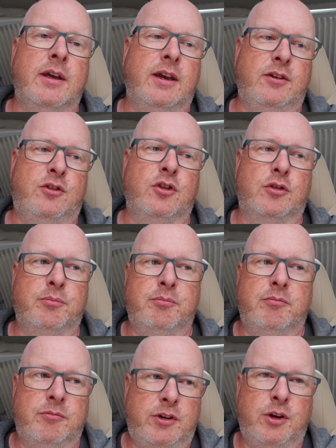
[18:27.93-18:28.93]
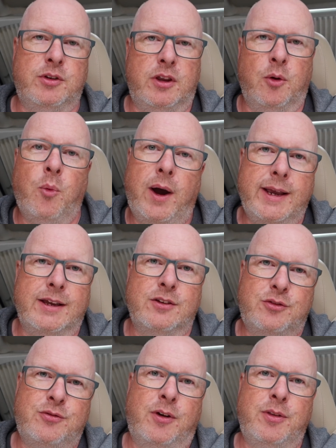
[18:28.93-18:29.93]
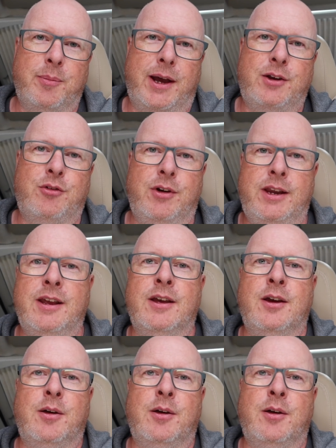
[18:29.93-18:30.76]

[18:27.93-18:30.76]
It's just using the wires from the battery